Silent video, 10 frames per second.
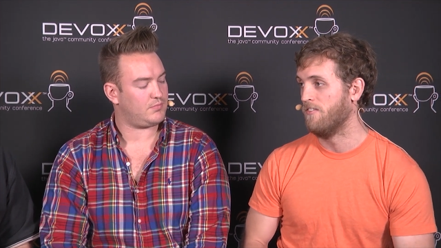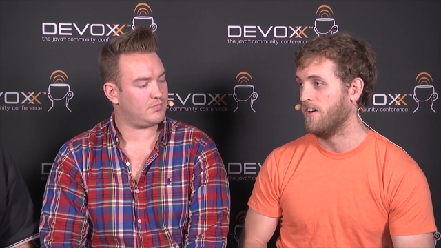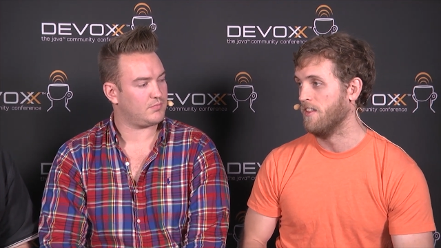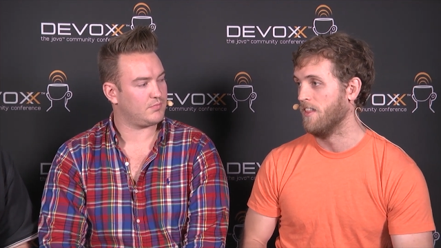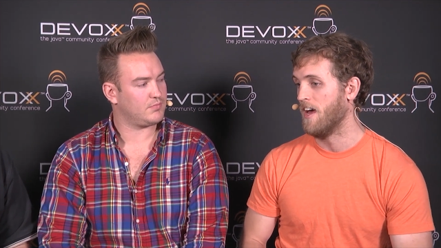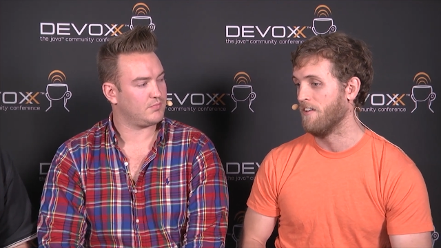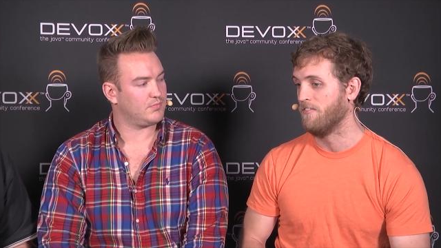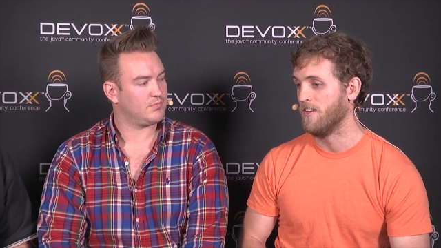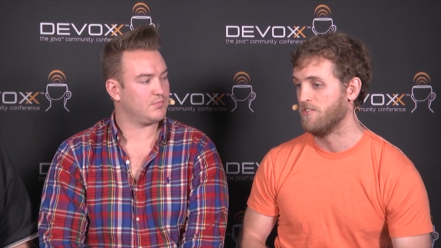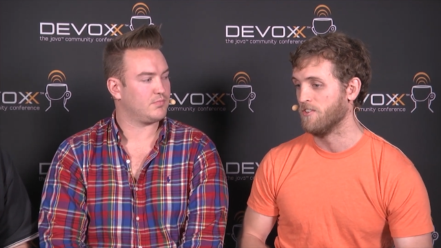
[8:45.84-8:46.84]
Speaker 1: a lot of
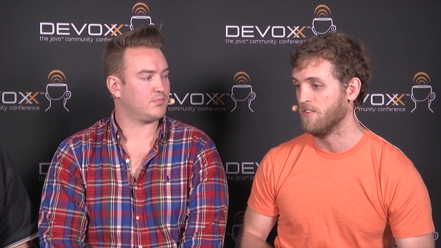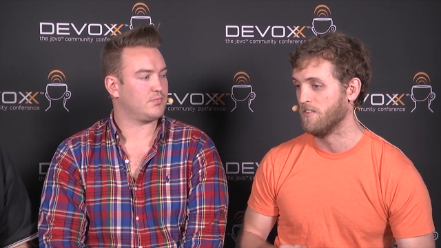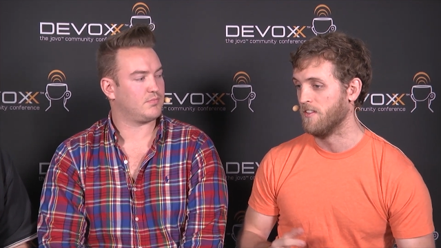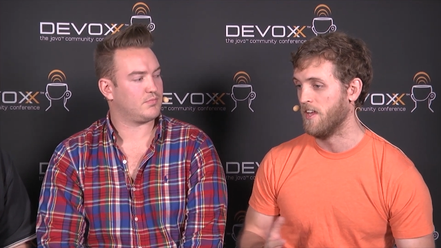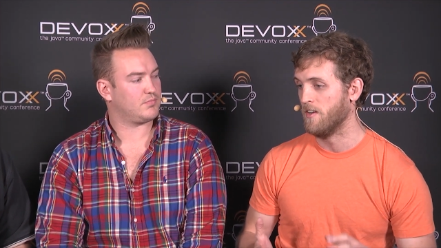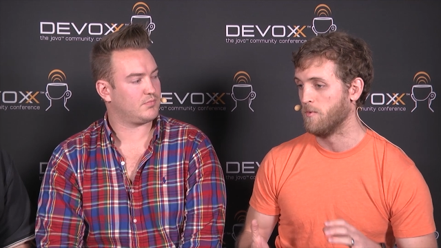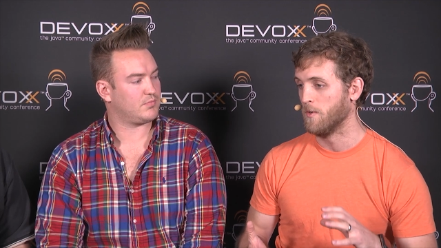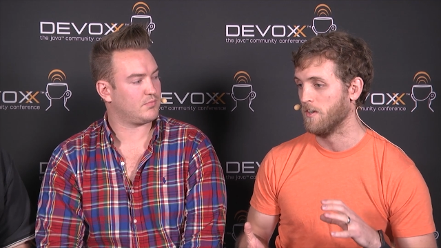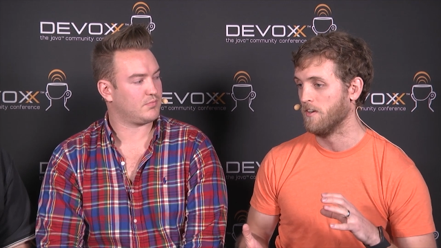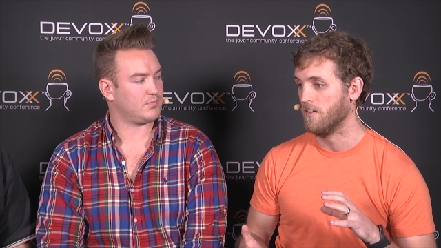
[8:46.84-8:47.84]
features that
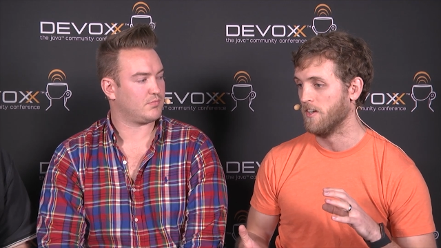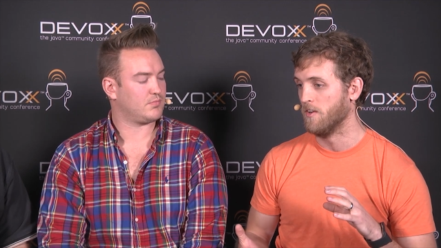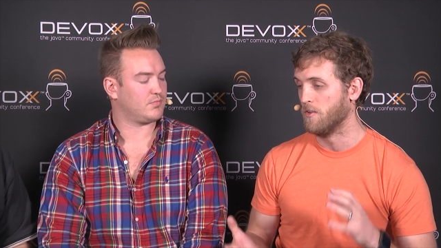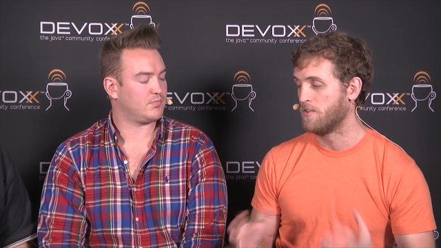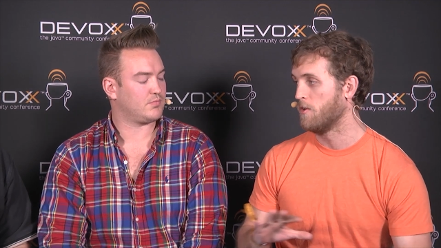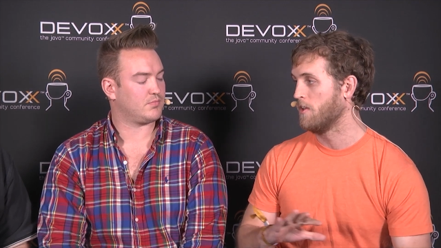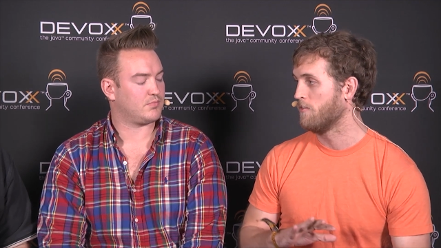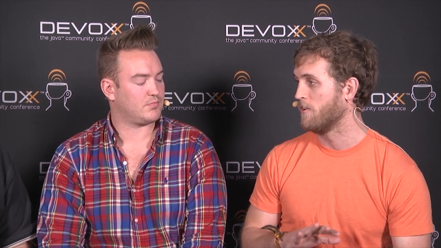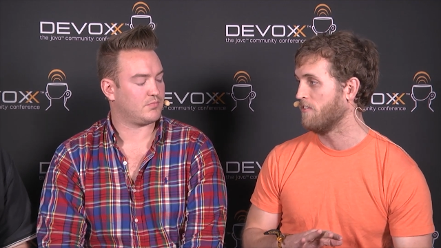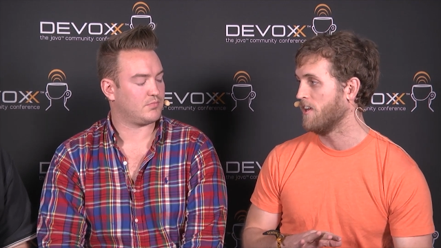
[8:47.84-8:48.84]
were you know solely
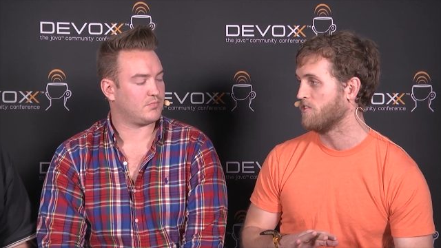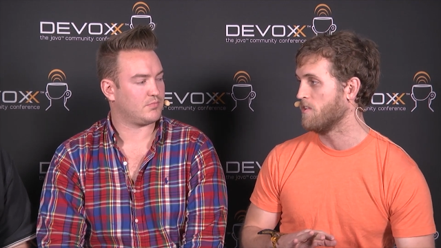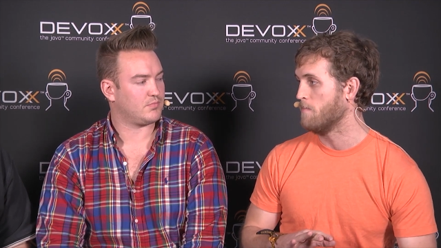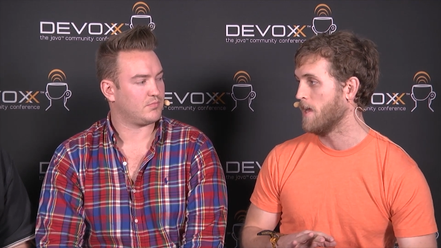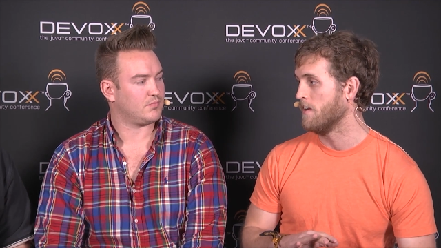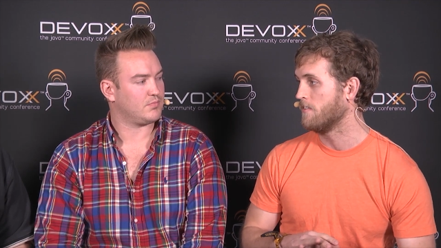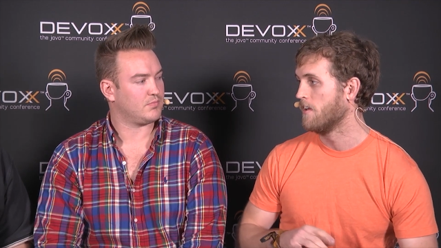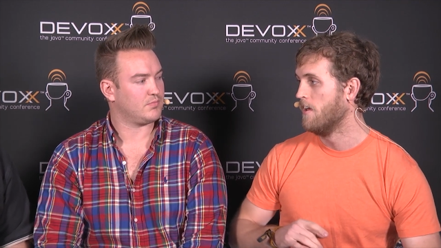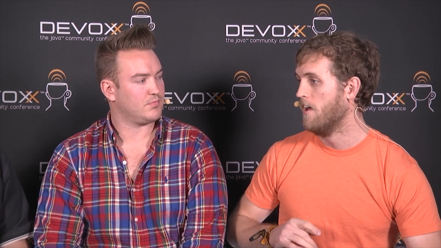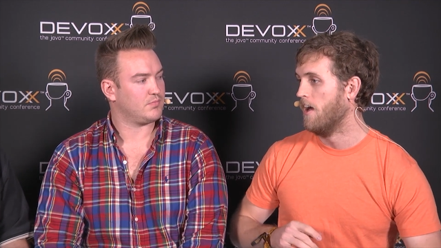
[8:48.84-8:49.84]
reflection based
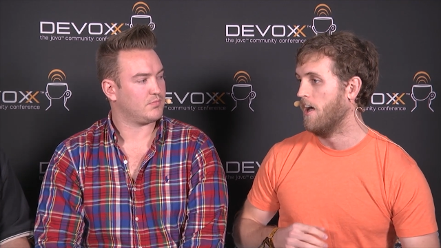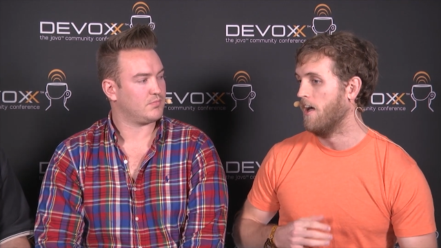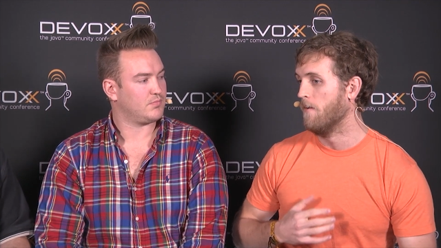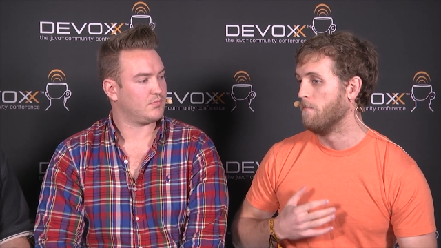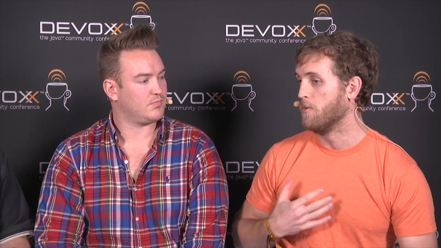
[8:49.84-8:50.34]
uh,